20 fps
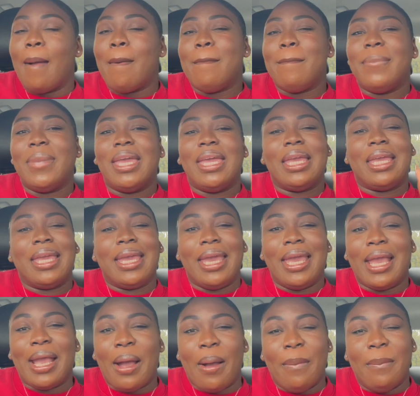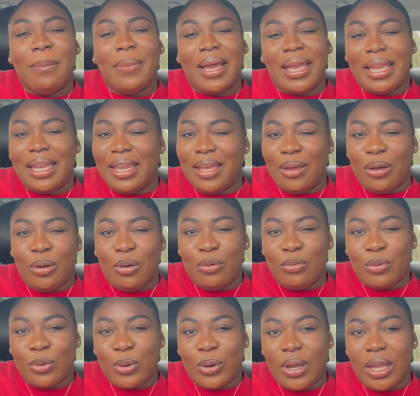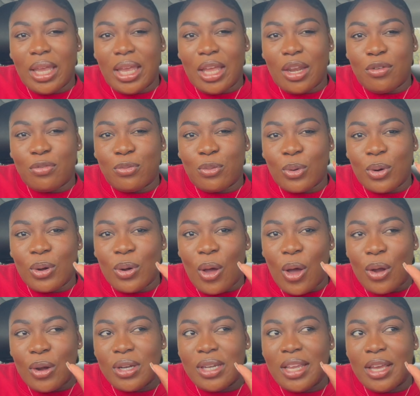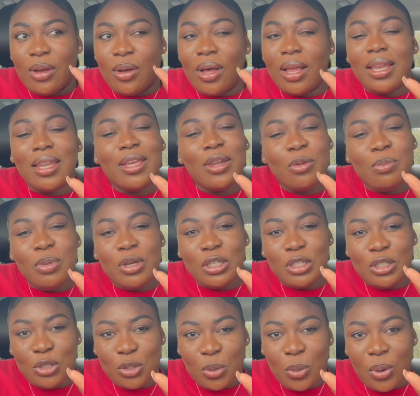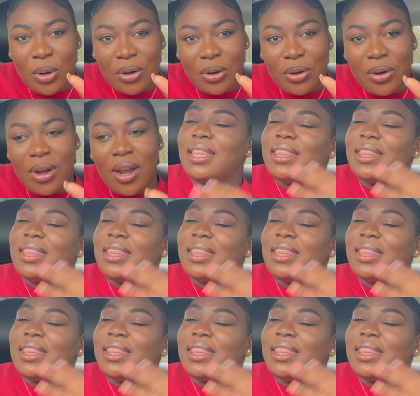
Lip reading: making my layover in Fort Lauderdale a little bit shorter.